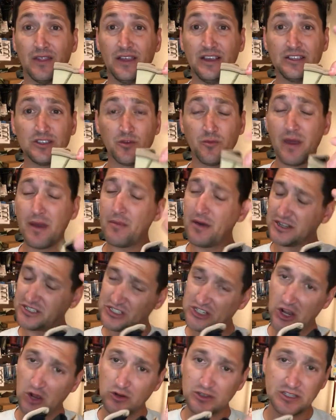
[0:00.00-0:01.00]
These are made by
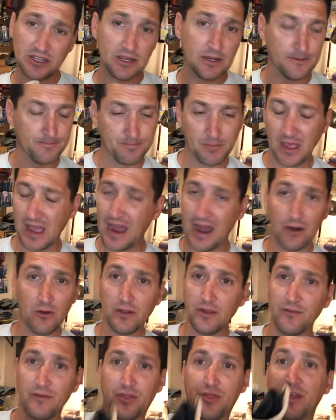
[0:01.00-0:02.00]
Chota. I
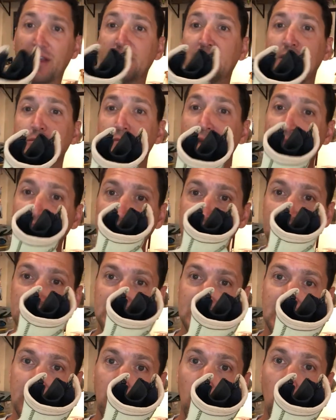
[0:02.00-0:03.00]
don't even think they make
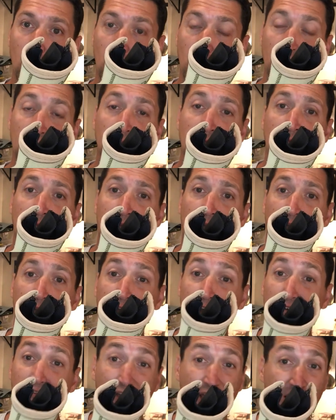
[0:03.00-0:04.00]
these anymore.
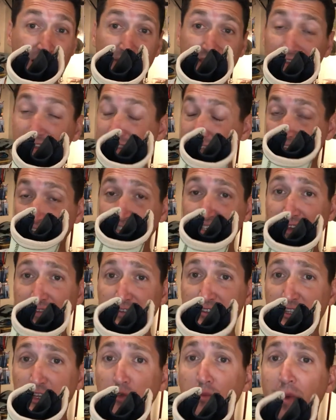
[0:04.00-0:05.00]
I've had these, I actually
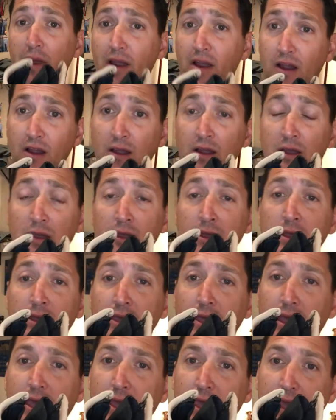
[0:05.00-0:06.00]
have two pair,
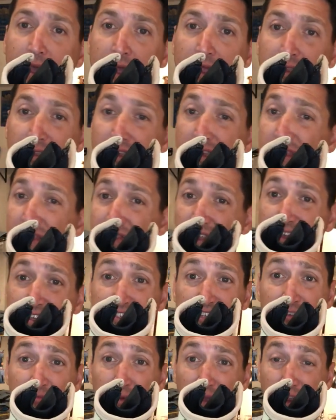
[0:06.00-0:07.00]
and
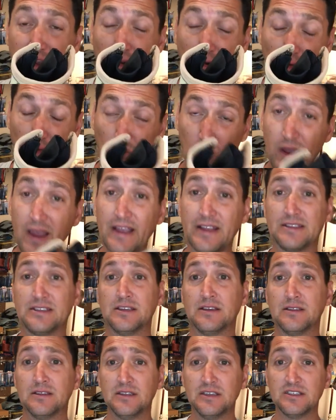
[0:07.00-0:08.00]
these have been great.